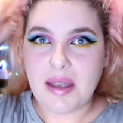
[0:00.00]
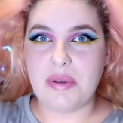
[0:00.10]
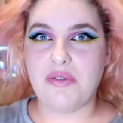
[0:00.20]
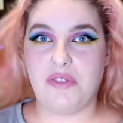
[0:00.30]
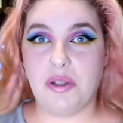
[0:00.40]
I've
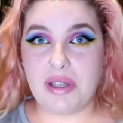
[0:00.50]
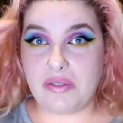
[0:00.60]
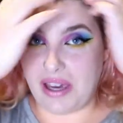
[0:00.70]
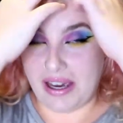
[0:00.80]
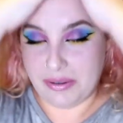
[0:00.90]
been filming
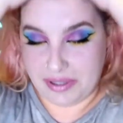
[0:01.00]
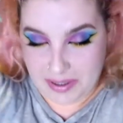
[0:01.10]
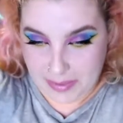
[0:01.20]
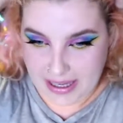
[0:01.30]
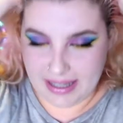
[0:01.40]
for
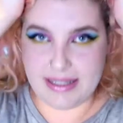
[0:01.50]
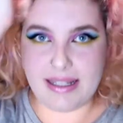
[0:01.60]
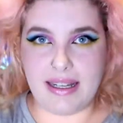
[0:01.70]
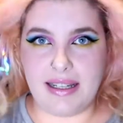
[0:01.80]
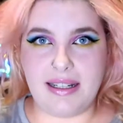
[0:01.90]
hours, but I
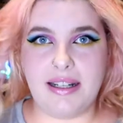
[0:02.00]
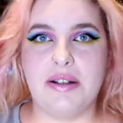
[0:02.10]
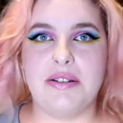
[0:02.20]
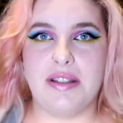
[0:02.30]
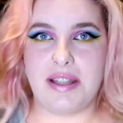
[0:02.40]
did it. I
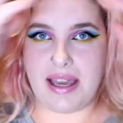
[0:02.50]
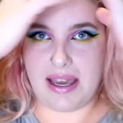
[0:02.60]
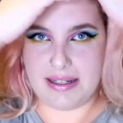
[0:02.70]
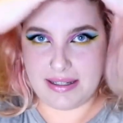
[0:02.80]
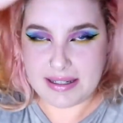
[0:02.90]
got to the
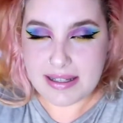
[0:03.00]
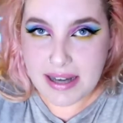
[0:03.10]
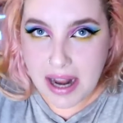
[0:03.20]
end.